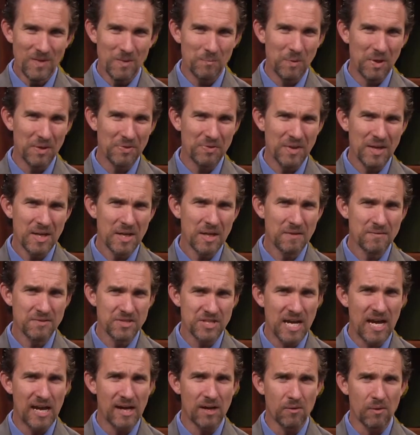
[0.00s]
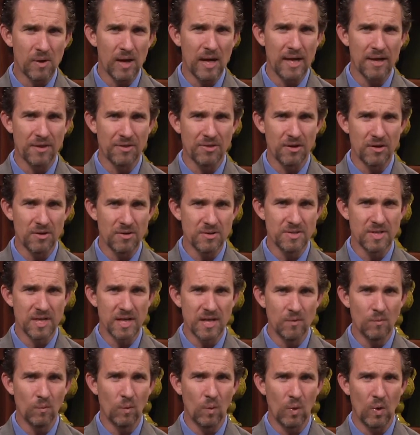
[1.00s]
but think of Zechariah
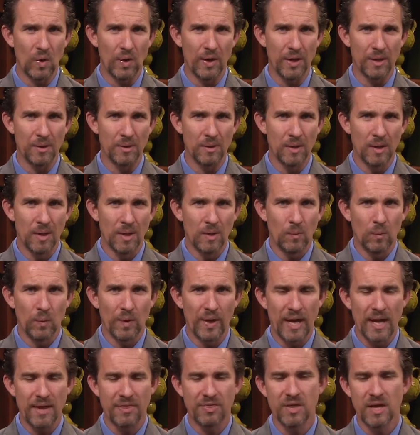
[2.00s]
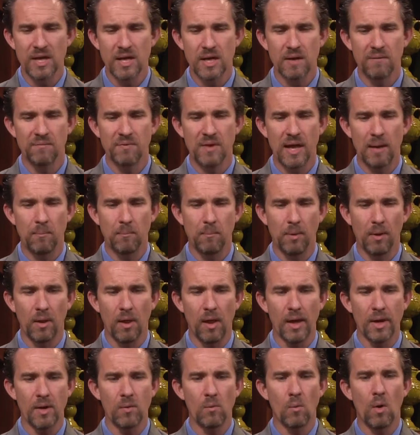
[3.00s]
13, 1 when I think of that
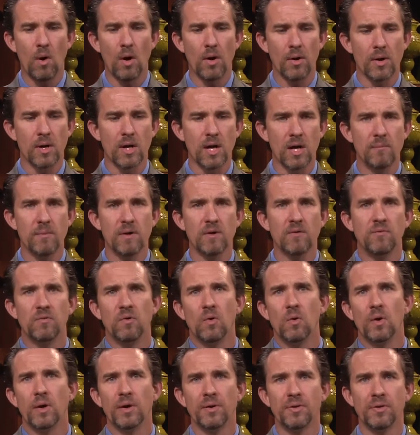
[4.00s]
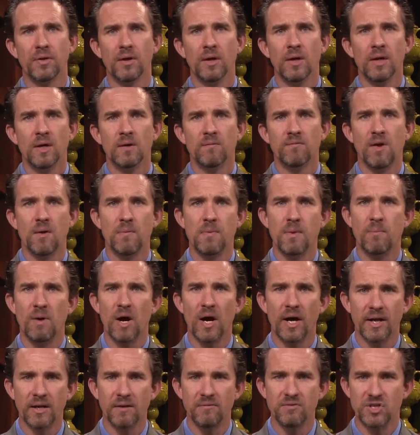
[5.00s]
blood and water coming forth from the
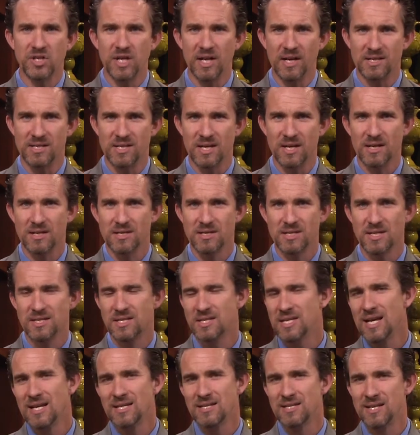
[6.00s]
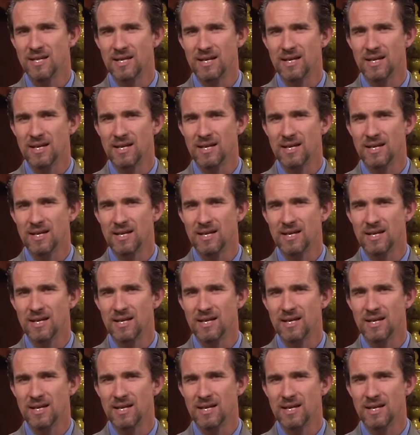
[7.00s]
body of Jesus. It says